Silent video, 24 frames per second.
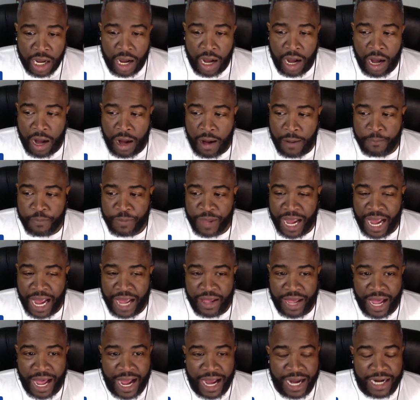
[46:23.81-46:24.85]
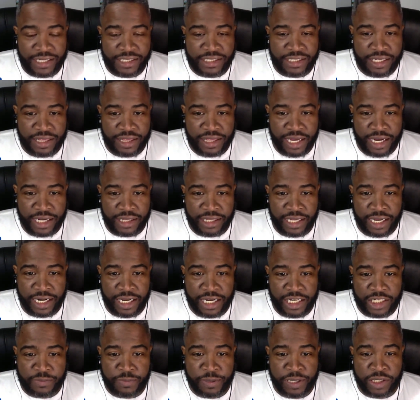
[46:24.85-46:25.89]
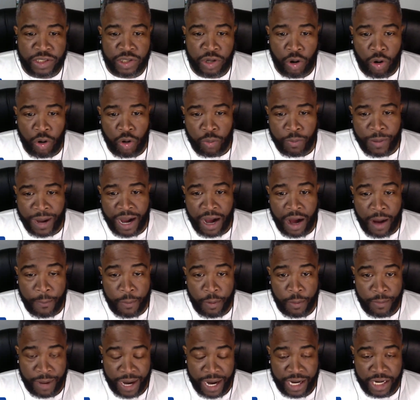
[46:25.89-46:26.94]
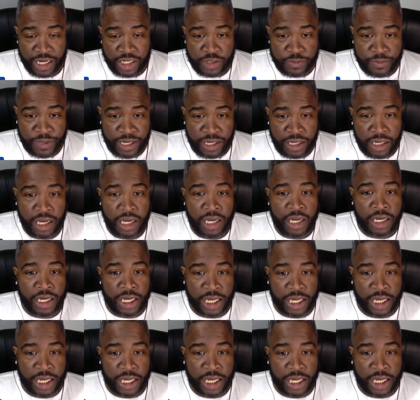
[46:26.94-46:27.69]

I honestly think that he's been told by upper management,